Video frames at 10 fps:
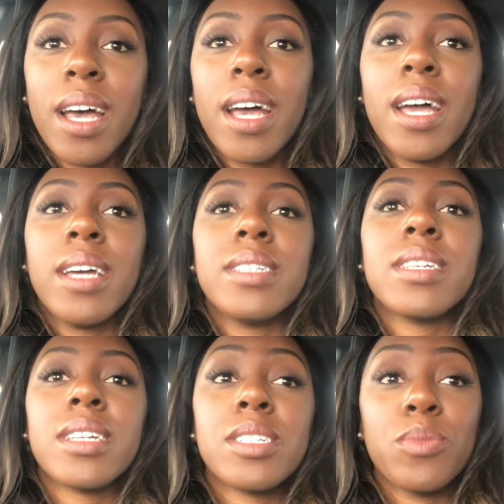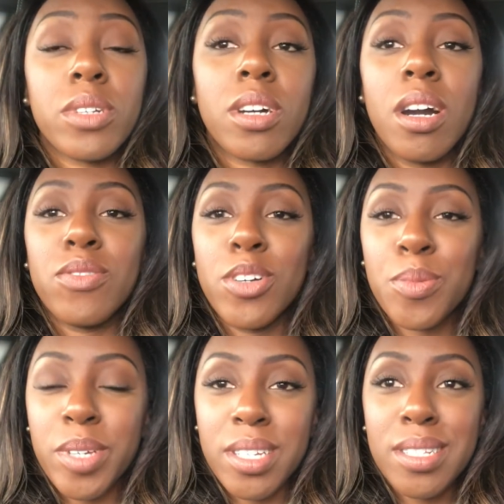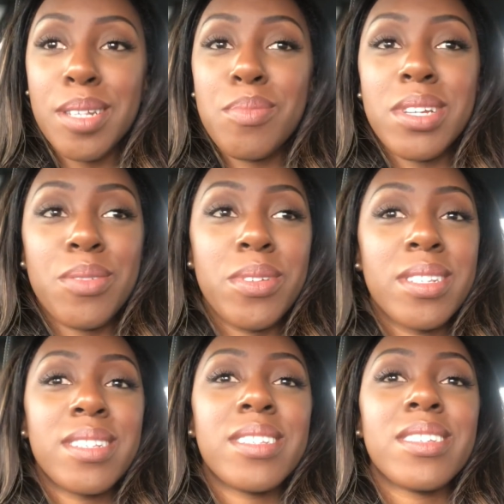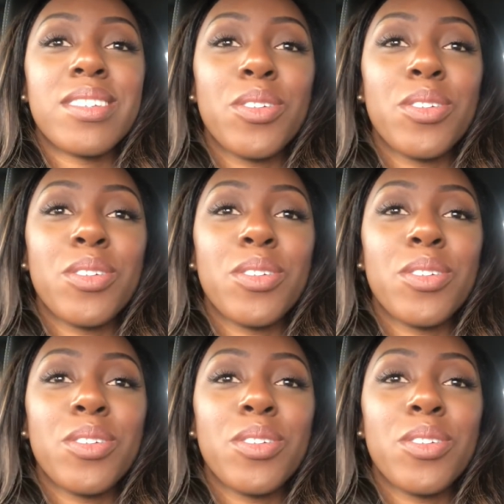and I didn't want a car vlog because somebody was,